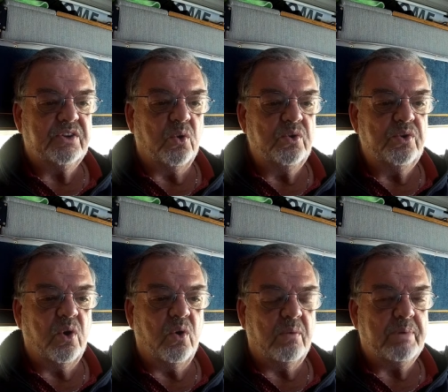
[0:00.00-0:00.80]
don't
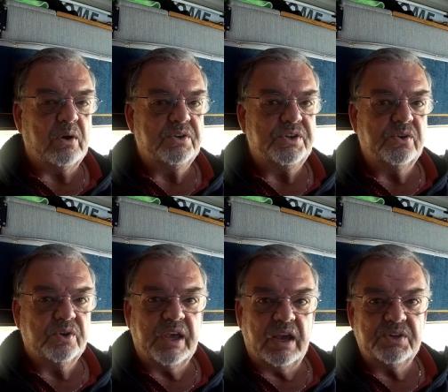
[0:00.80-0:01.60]
know about
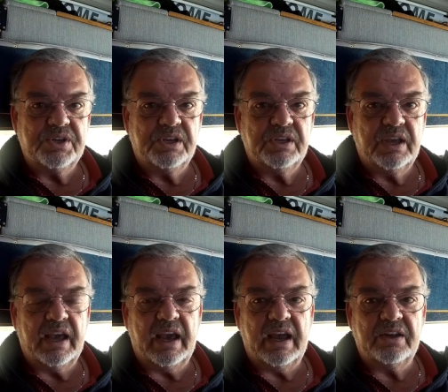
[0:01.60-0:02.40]
geocaching
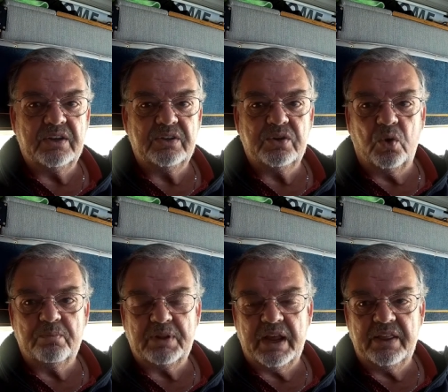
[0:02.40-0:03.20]
and don't
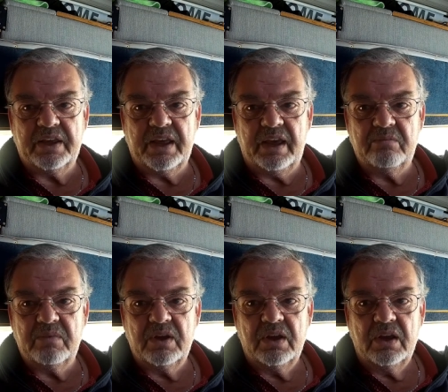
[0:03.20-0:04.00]
play the game,
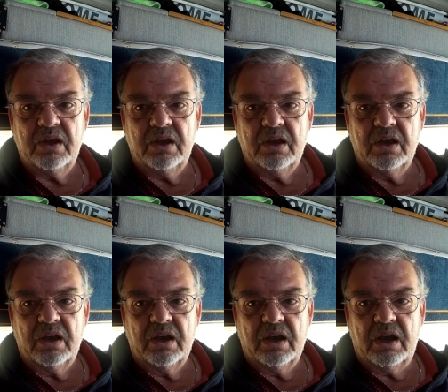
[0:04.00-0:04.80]

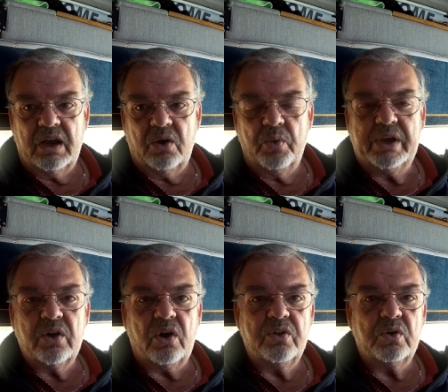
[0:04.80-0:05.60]
uh, we
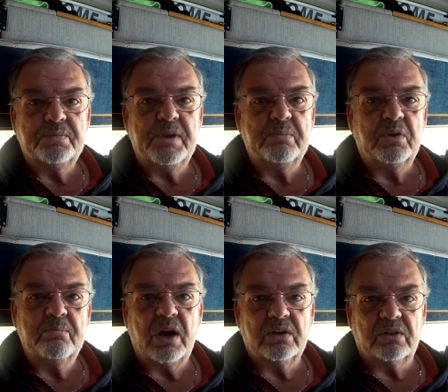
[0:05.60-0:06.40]
call those people
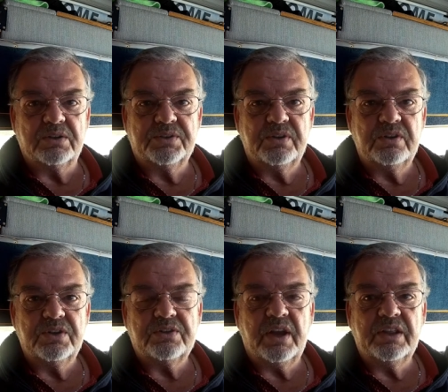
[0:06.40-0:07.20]
muggles,
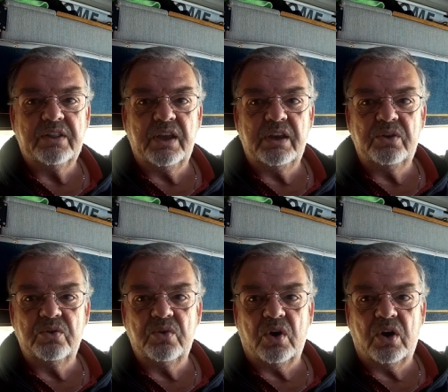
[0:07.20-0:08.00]
just like they
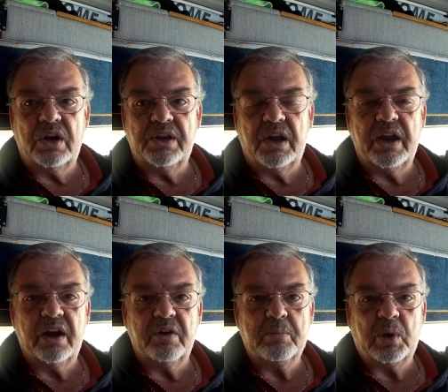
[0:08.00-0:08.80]
do on uh,
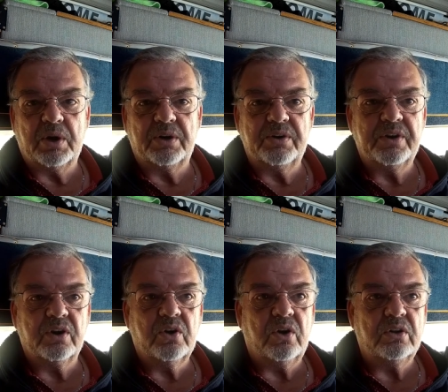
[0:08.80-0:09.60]
Harry Potter. They're
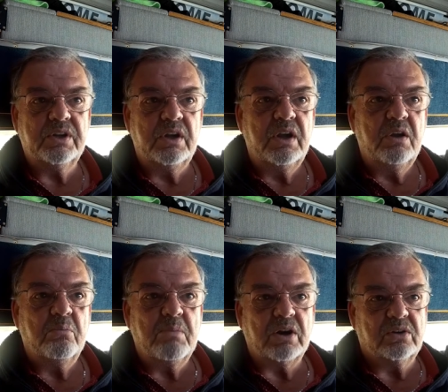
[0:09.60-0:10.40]
called
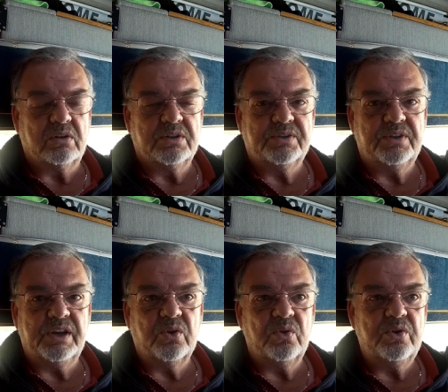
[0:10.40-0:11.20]
muggles. They
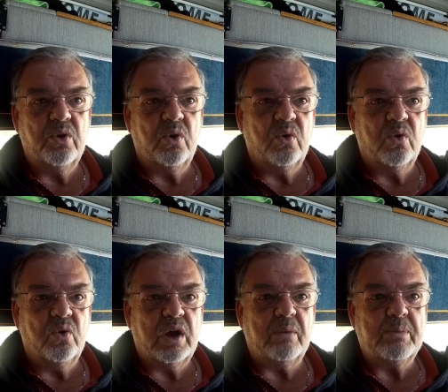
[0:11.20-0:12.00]
don't know
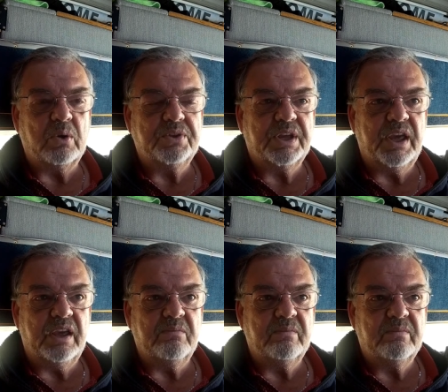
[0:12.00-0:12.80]
about the
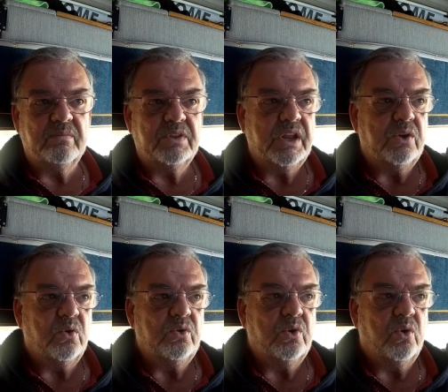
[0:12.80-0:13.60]
game. They
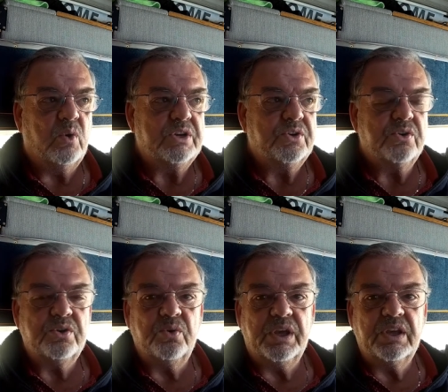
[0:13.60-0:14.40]
don't know what you're
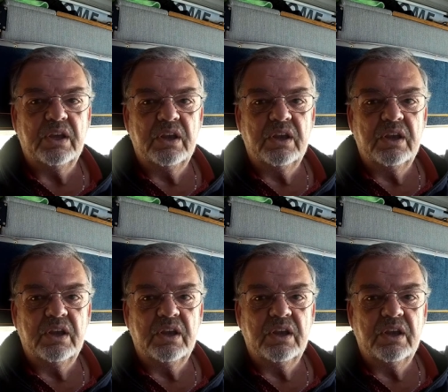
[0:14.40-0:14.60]
doing.